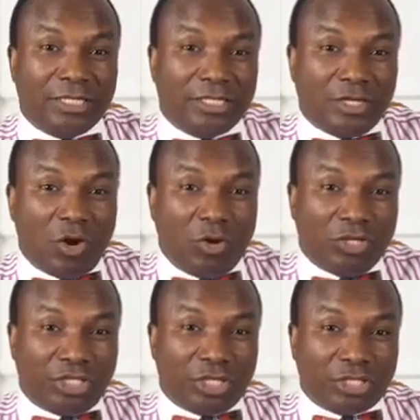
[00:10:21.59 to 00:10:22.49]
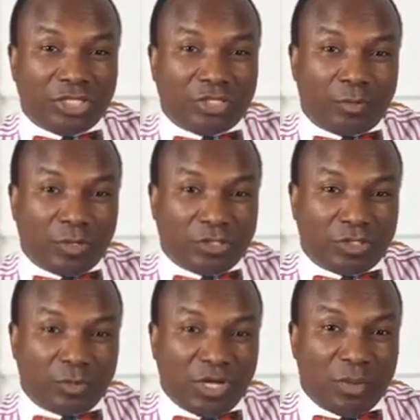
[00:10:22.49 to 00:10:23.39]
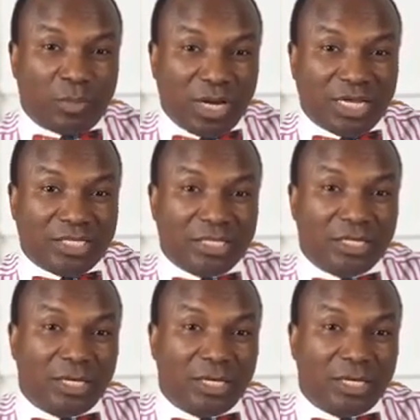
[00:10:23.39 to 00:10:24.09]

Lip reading: No, the church is supposed to be a place